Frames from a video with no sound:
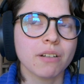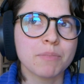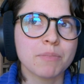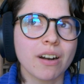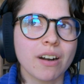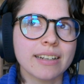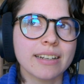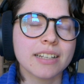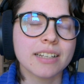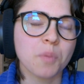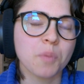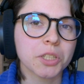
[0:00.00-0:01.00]
I'm sorry to
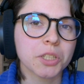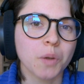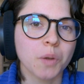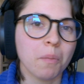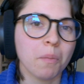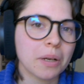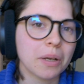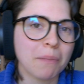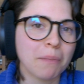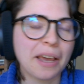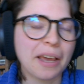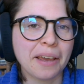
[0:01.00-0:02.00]
disappoint you all, but
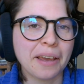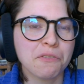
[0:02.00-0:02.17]
my